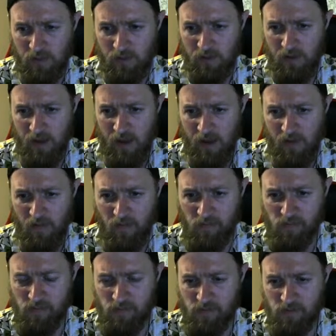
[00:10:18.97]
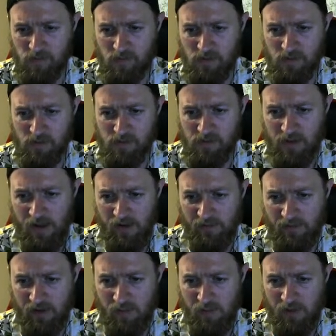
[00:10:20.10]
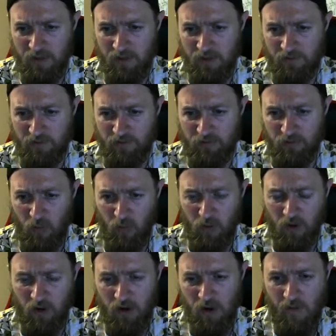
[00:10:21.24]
Okay, and it's going to be floor.